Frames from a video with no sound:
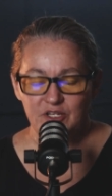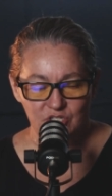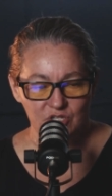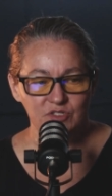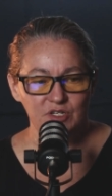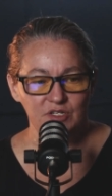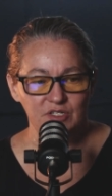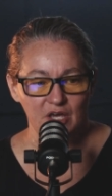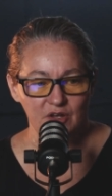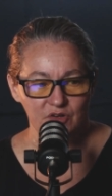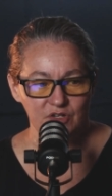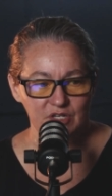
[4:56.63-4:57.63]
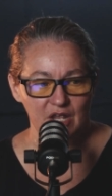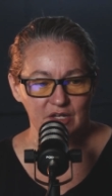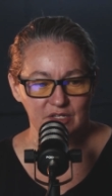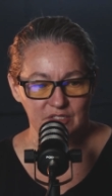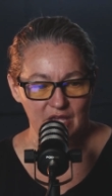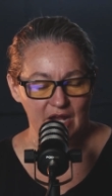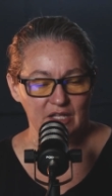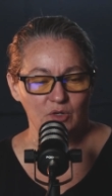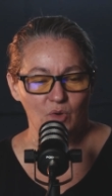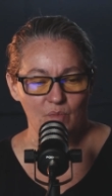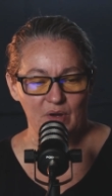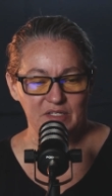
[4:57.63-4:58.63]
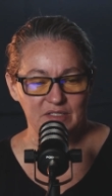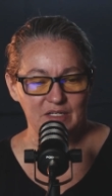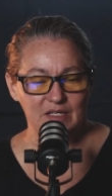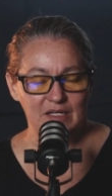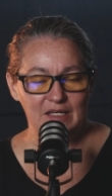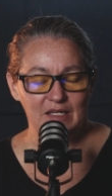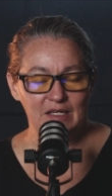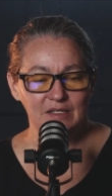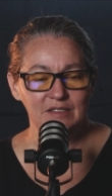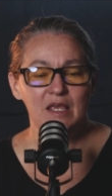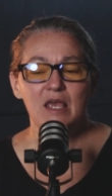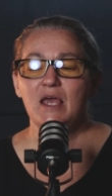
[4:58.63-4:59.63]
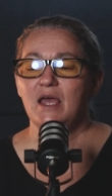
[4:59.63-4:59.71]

just need to understand exactly what my CDE is,